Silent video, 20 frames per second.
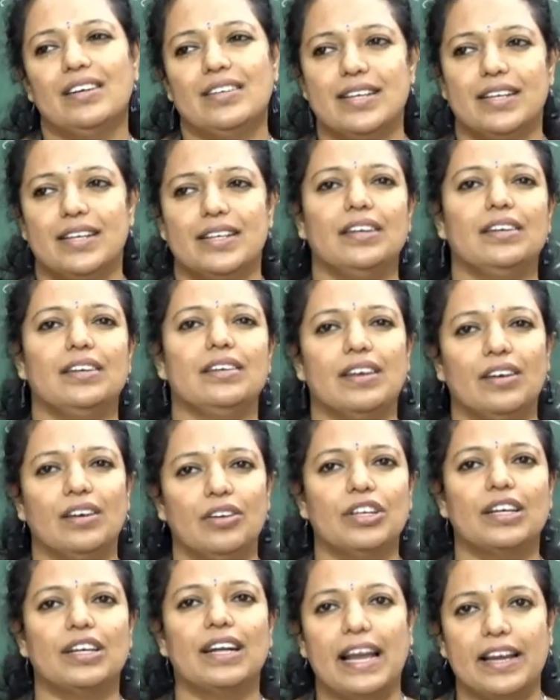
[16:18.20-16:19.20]
certain
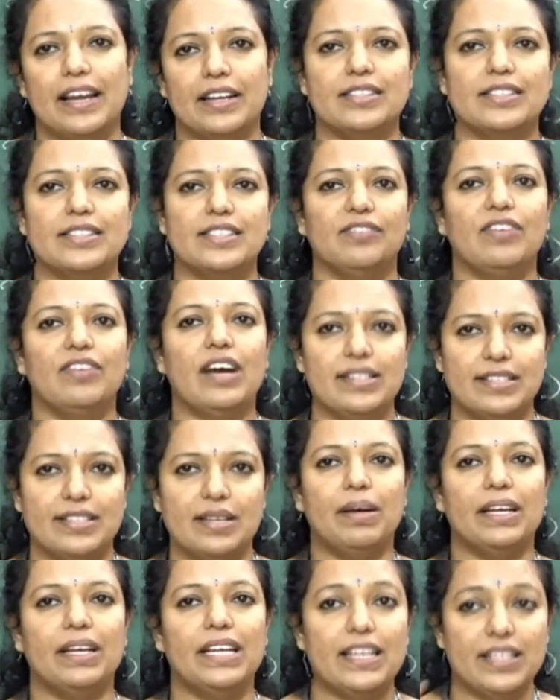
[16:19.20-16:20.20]
on the client's device
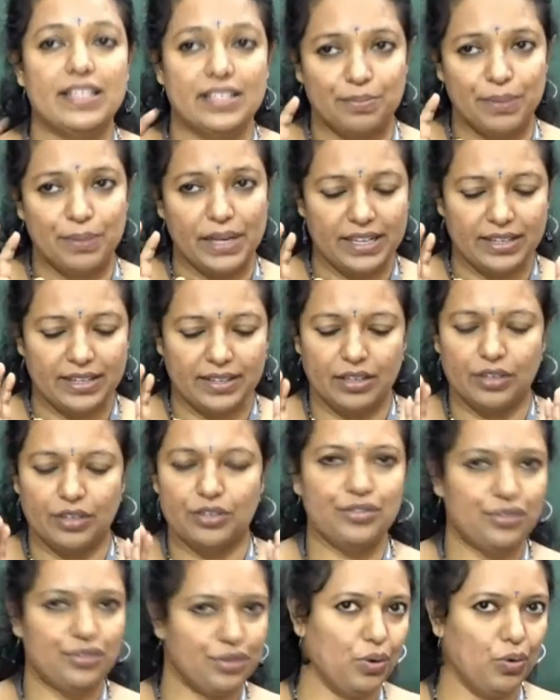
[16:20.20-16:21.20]
the money is being
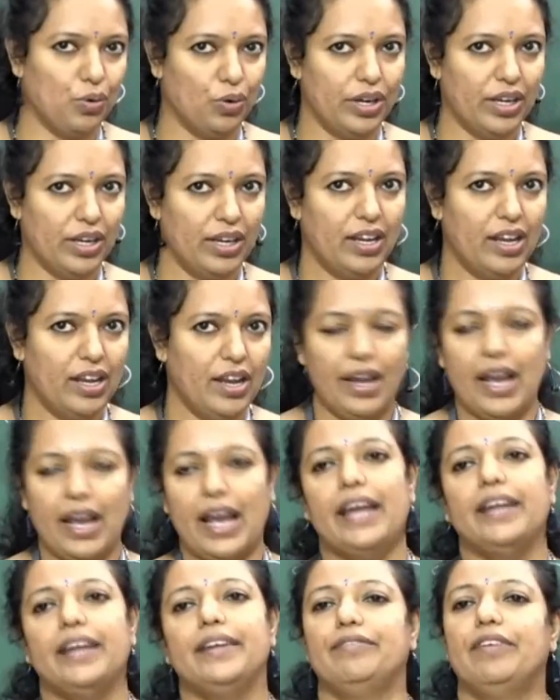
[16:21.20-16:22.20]
stored,
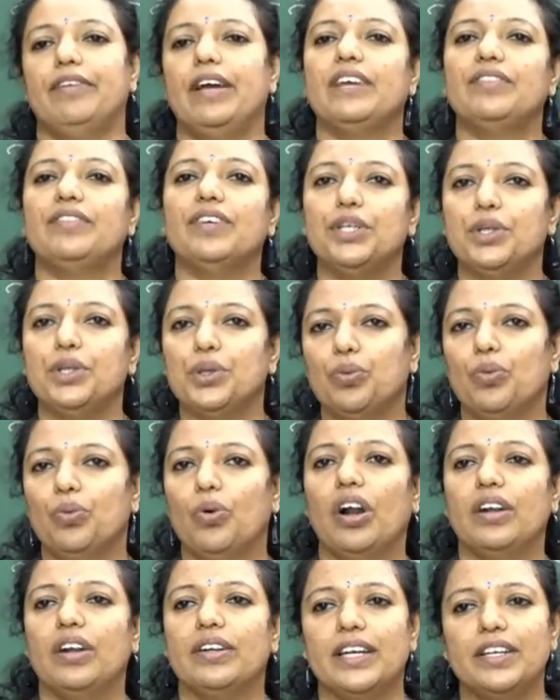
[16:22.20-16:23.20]
and whenever you
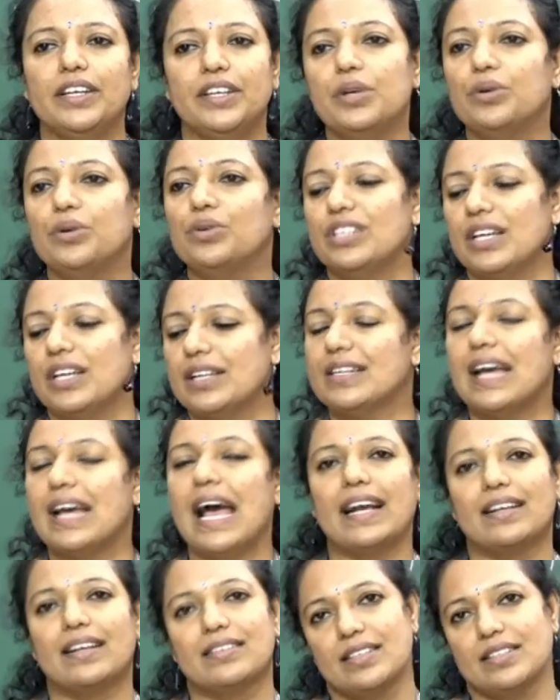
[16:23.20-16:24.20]
want it, you just
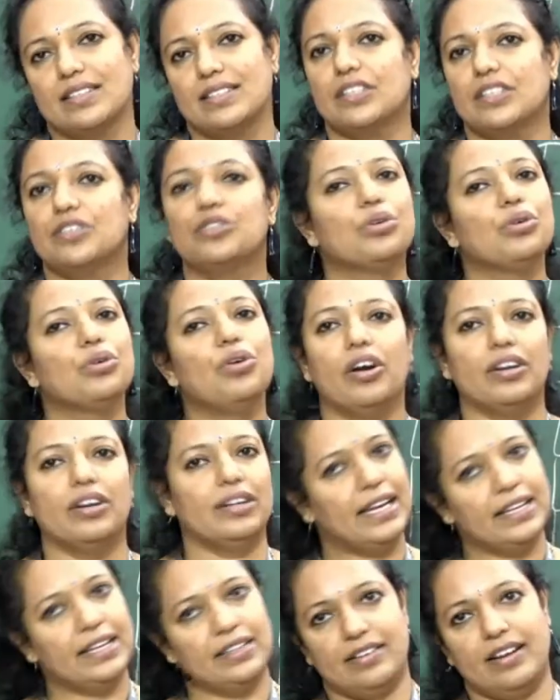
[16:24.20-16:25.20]
access it through
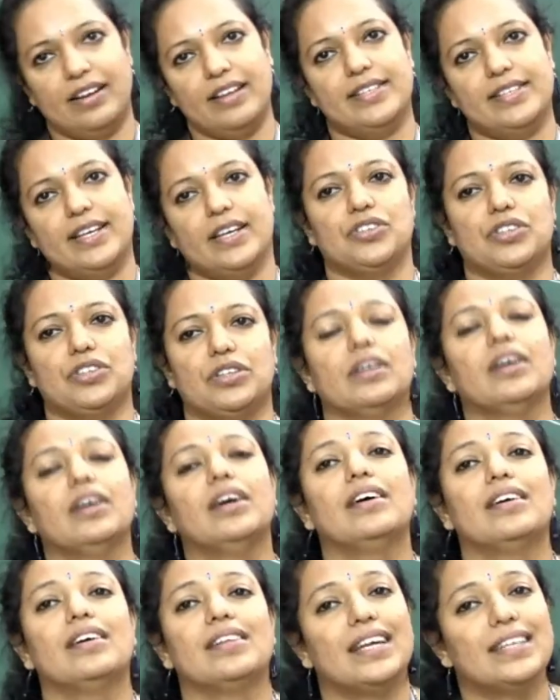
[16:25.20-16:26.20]
online transaction.
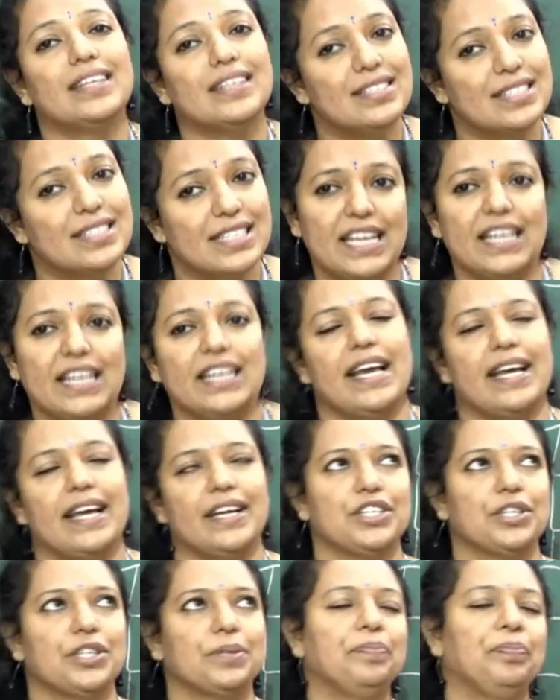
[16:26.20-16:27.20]
That is
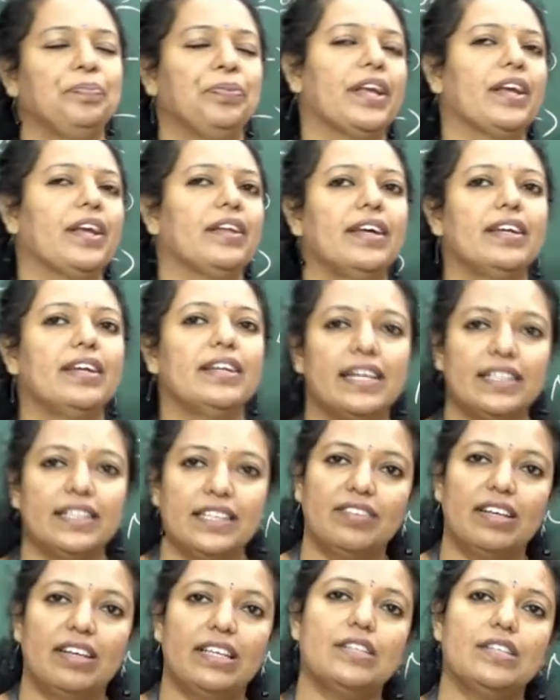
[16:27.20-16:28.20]
eCash. The
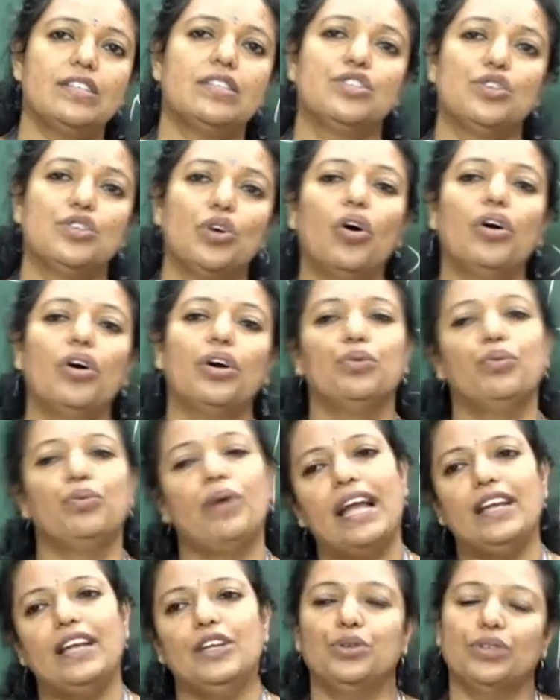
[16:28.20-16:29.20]
another one is stored
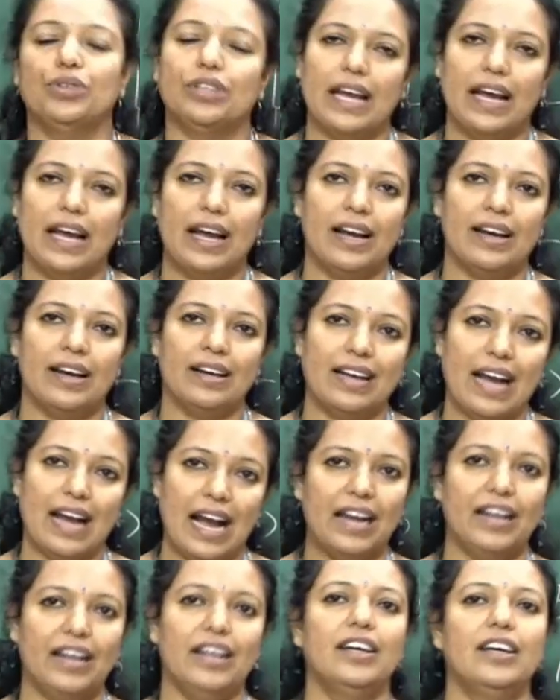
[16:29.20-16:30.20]
value
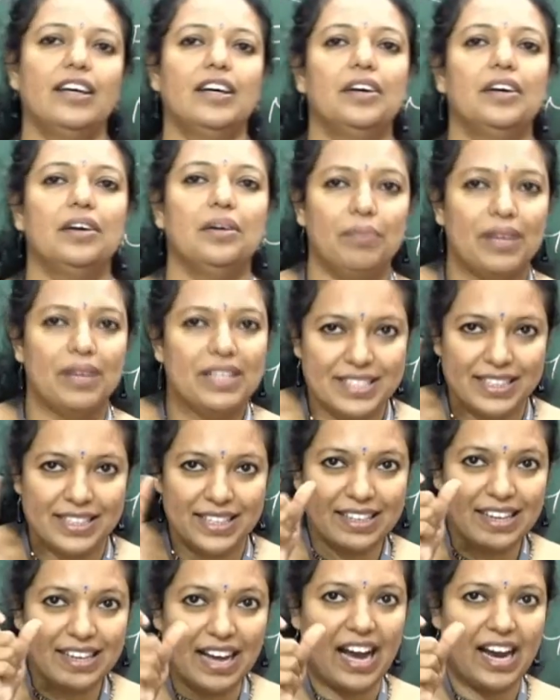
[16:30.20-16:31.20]
card. Means in
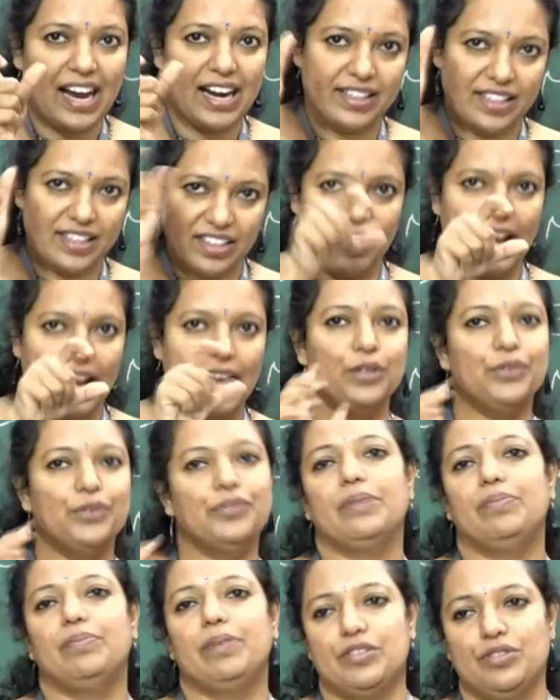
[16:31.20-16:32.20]
the card the value
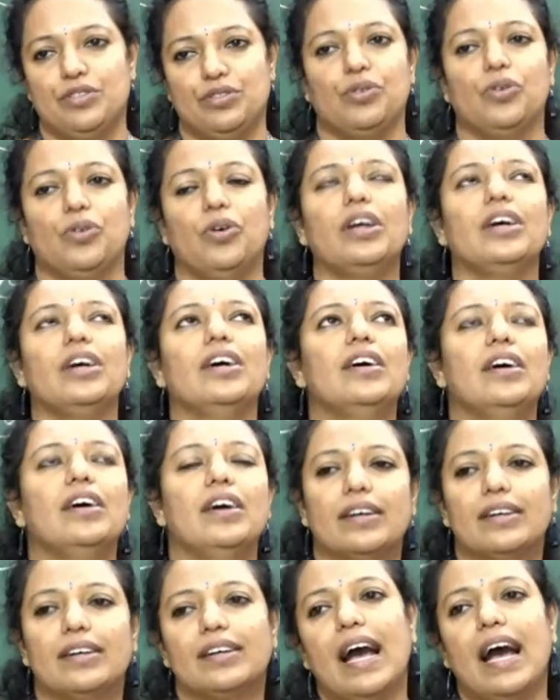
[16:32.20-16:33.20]
will be stored.
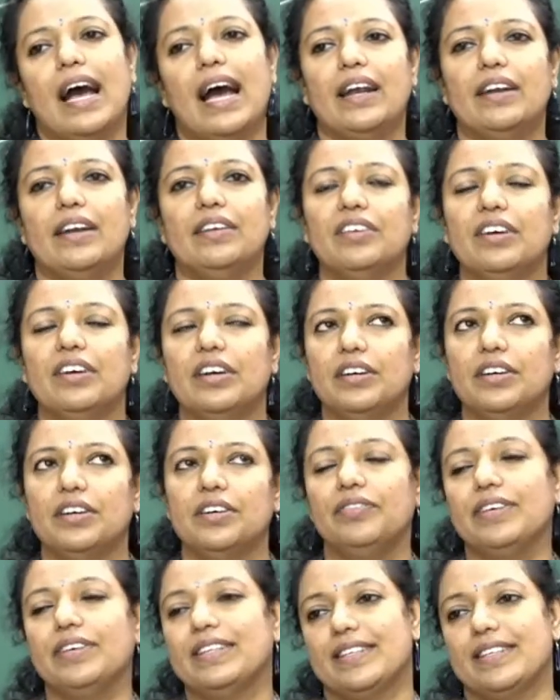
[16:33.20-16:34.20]
A
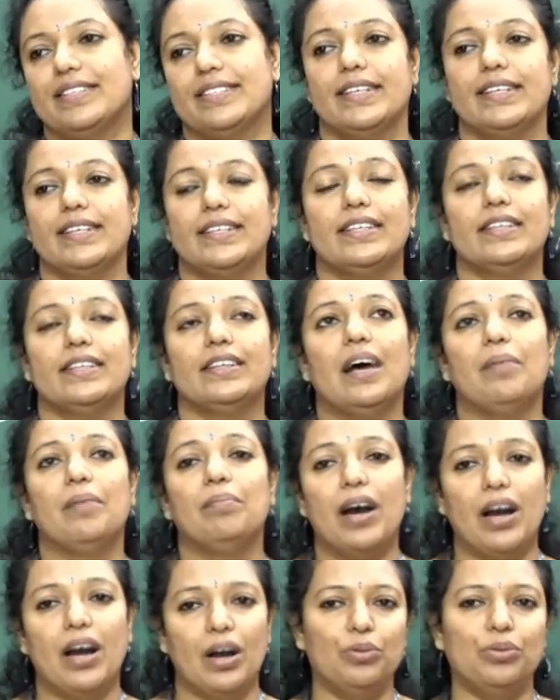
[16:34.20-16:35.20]
card with a certain
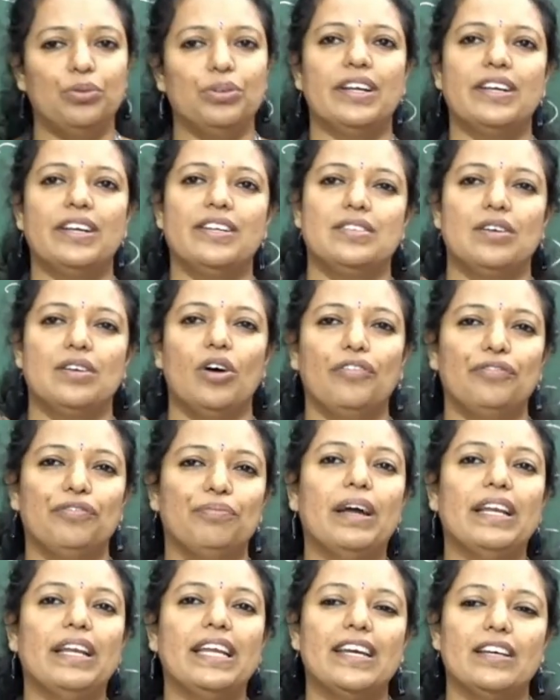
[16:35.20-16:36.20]
amount of
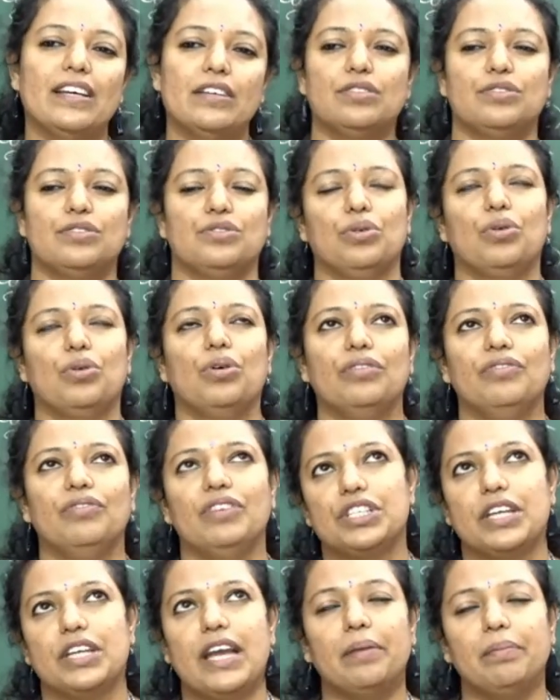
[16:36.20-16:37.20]
money is stored,
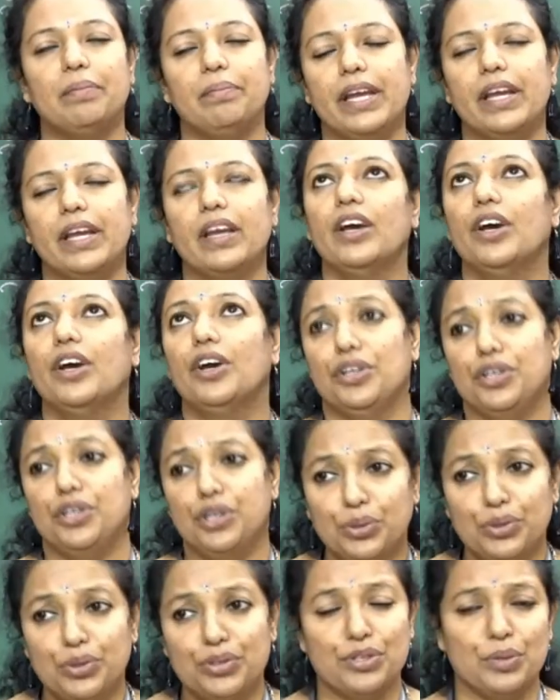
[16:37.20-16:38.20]
which can be
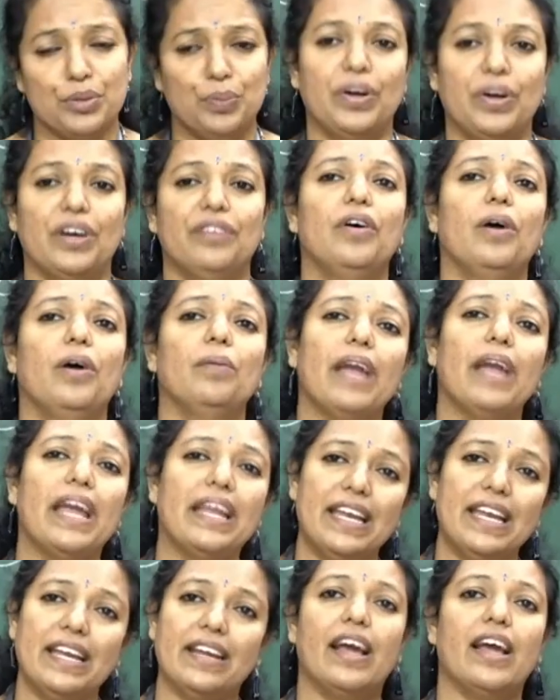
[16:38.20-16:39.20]
used to perform
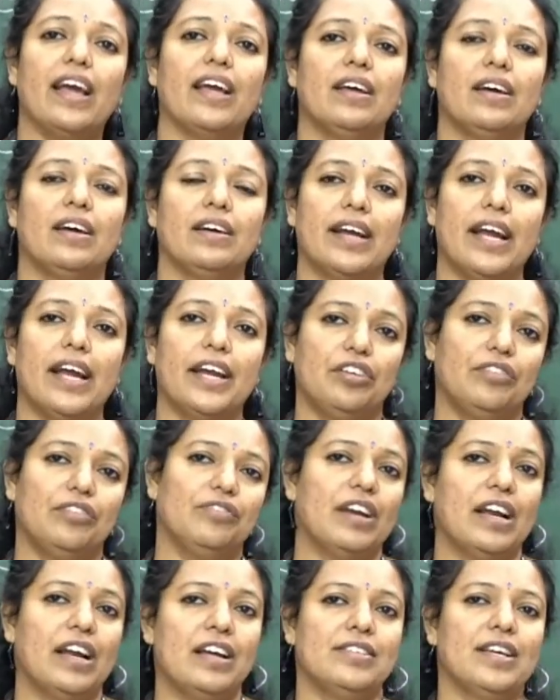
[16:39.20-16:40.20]
any kind
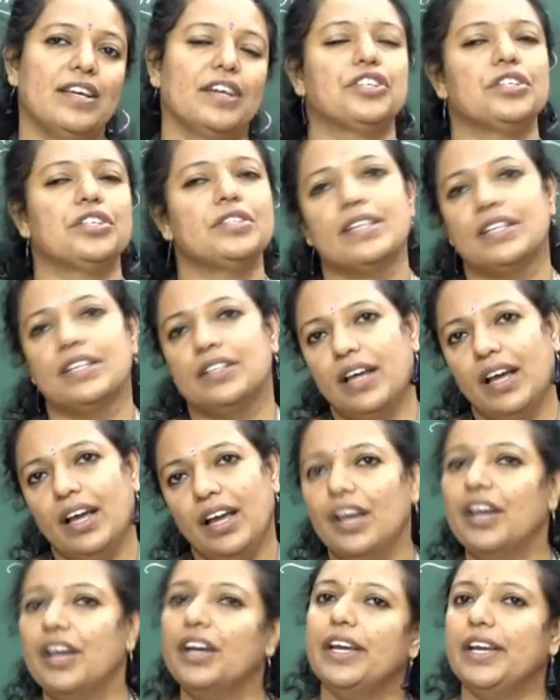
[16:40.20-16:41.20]
of transactions in the
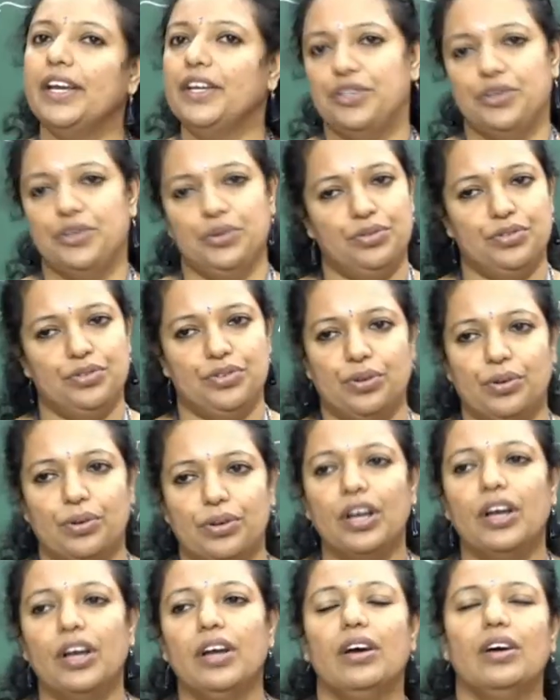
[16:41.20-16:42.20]
issue store.
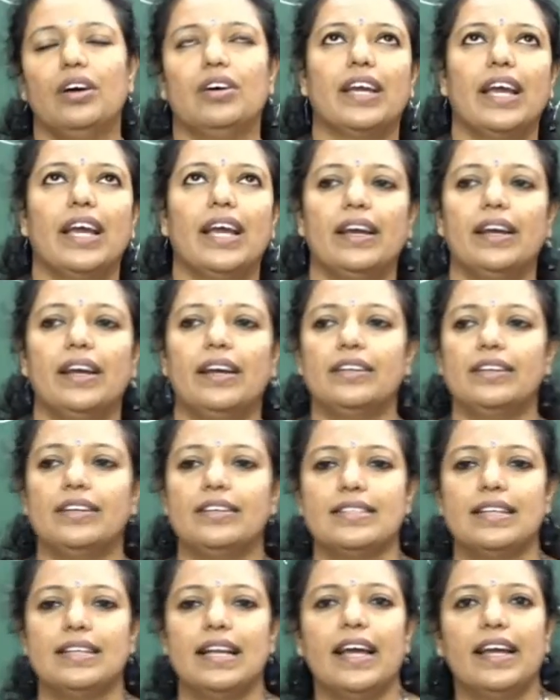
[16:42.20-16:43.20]
Okay, it
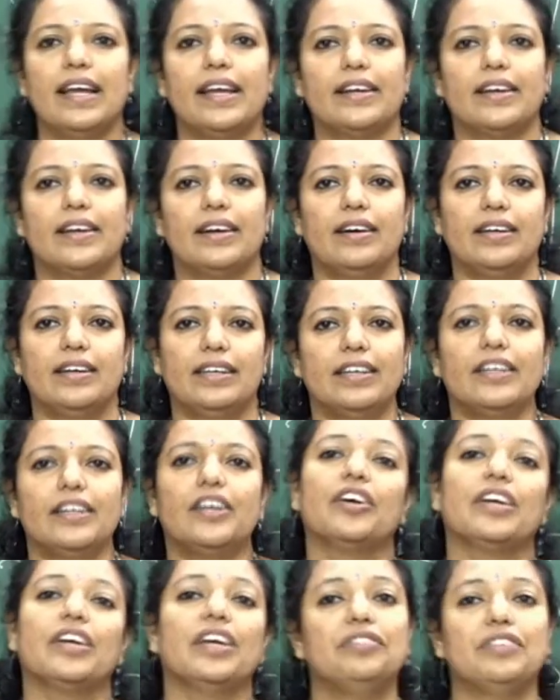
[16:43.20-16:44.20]
is like
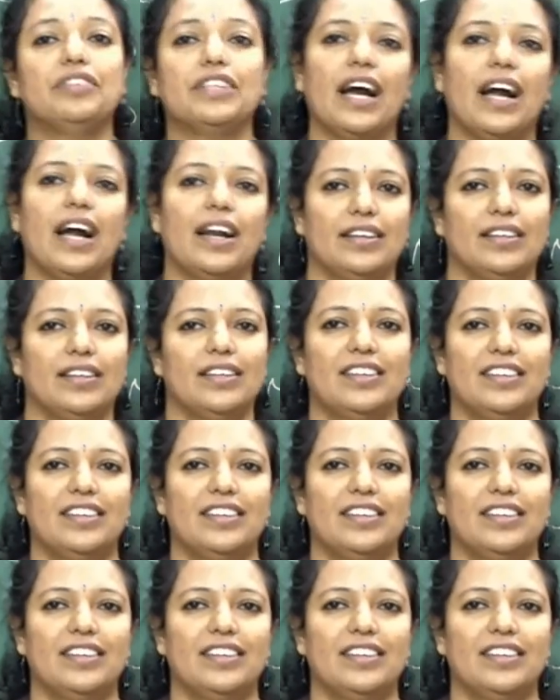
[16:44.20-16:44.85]
your gift card.